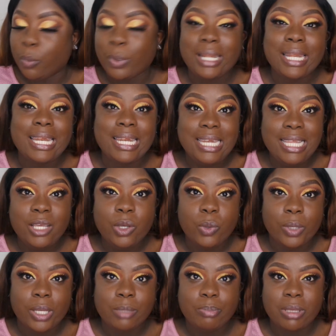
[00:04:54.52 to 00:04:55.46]
with
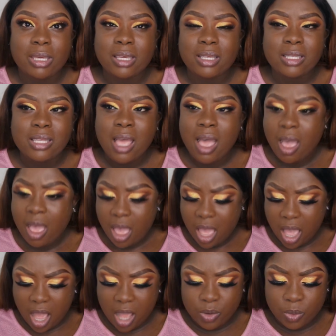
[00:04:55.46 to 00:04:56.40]
liquid, because
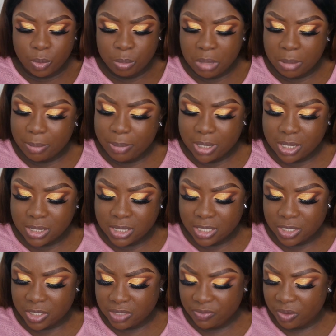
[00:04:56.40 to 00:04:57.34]
I don't know, maybe because
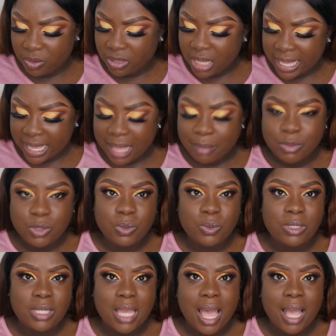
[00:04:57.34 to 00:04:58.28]
I just feel like I'm
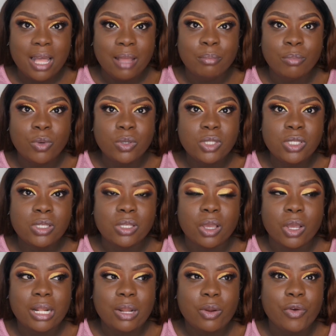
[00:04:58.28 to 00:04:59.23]
too dark, and most
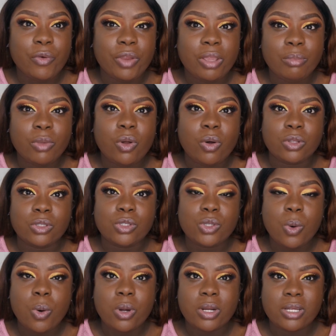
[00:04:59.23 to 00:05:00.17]
cream
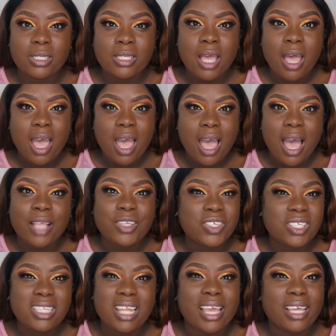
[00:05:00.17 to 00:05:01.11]
contours are
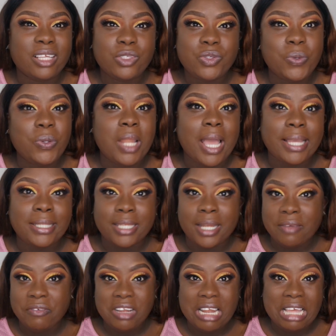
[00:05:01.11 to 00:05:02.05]
just like too light,
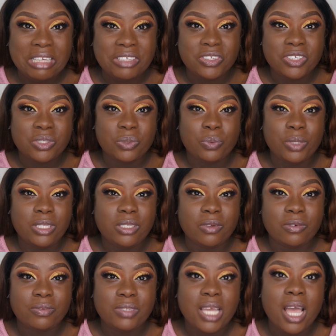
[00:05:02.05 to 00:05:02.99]
and I like it's just a
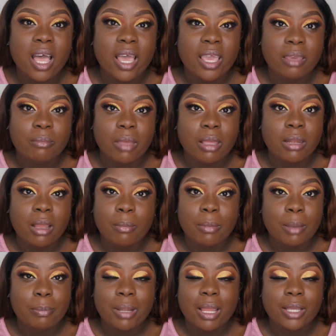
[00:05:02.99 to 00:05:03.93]
waste of time and
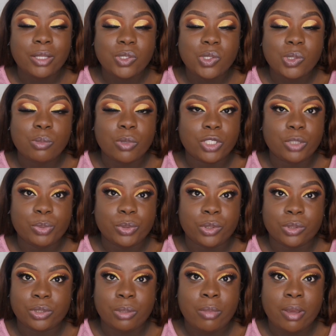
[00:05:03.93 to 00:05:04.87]
I'm applying too much
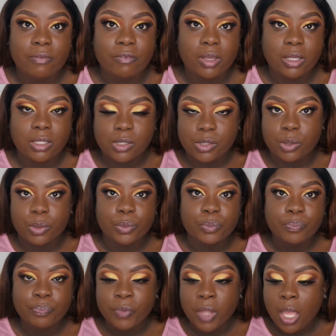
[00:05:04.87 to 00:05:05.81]
product on my face. So
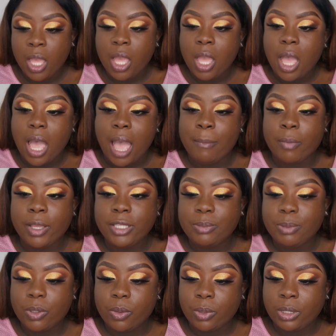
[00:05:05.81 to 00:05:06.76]
I'm
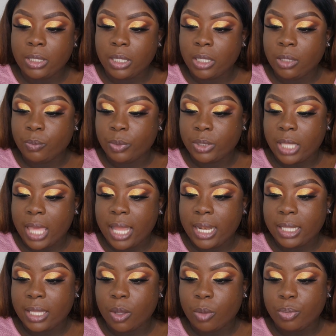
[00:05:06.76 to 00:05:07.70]
going to be going in with the
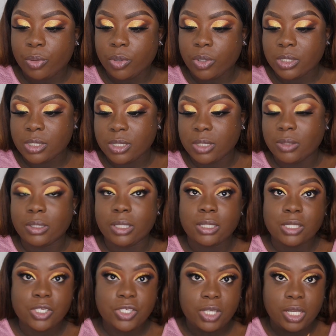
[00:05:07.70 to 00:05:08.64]
Elegel Pro Conceal
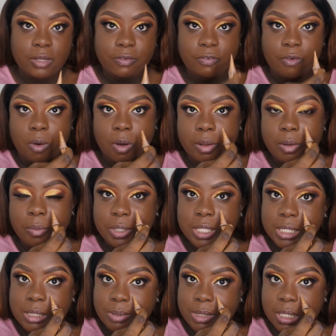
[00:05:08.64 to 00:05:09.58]
in the shade Fawn,
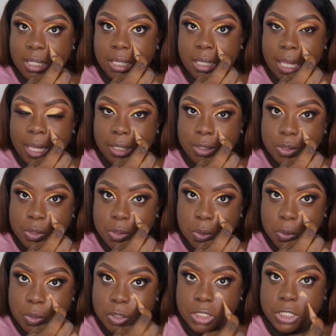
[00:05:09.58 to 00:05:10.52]
which is basically like
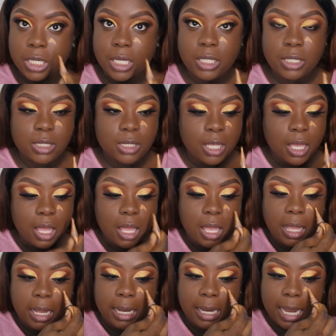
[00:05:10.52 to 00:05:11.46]
2 shades
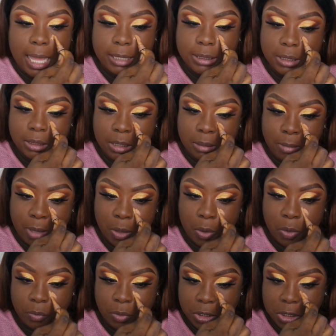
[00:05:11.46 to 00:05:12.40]
lighter than my
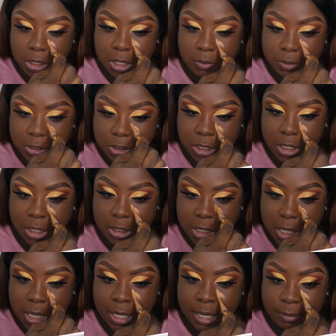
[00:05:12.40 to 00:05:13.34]
original
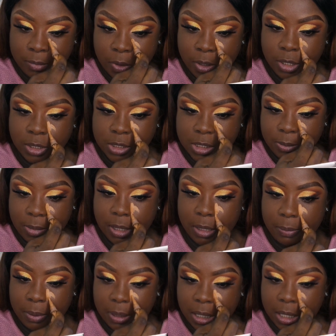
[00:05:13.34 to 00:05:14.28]
shade, and I'm going to
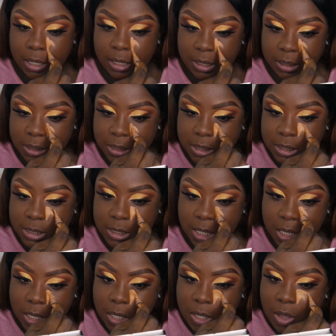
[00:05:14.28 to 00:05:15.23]
be applying this
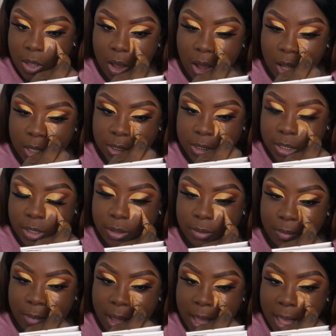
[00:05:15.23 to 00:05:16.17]

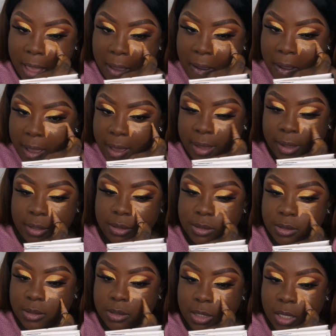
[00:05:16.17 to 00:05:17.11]
under my
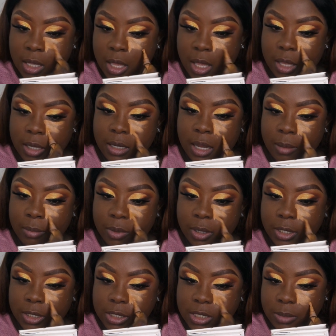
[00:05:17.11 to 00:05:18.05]
eyes. Now I'm
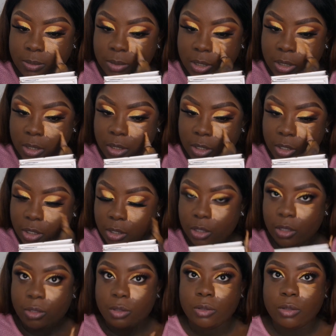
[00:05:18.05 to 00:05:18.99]
going to
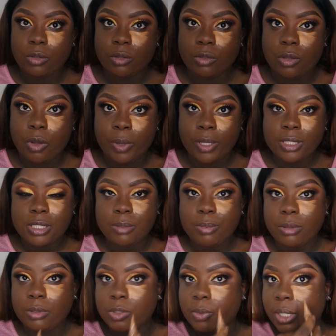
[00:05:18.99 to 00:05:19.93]

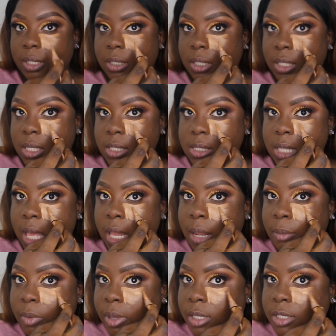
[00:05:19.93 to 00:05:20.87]
be doing this,
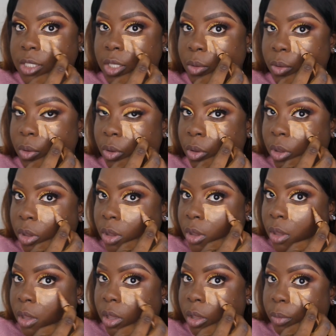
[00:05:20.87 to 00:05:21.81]
and I'm going to
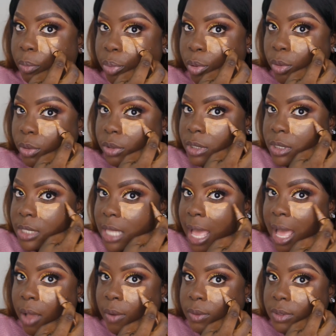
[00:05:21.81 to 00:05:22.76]
pull this
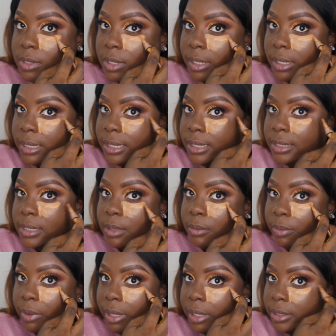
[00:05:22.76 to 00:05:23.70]
out a
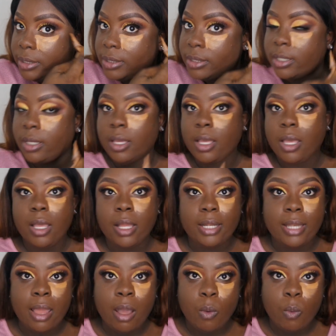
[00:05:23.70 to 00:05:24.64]
little bit.
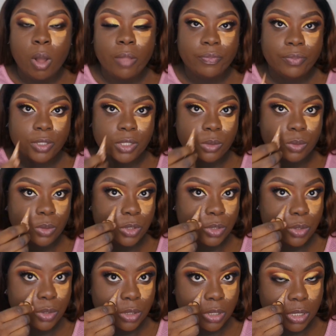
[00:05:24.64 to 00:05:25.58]
Now what this
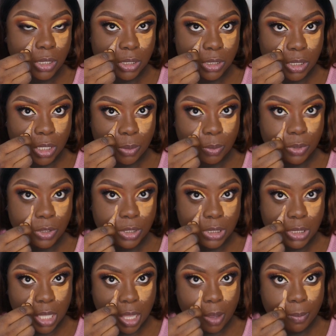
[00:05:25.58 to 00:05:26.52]
would do is it would
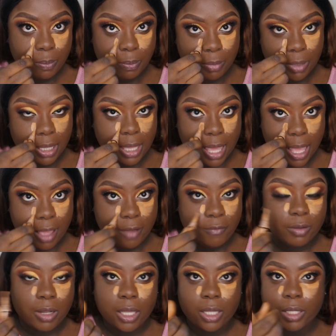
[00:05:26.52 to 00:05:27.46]
just help me
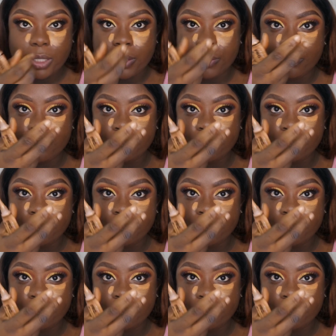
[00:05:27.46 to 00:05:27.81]
have like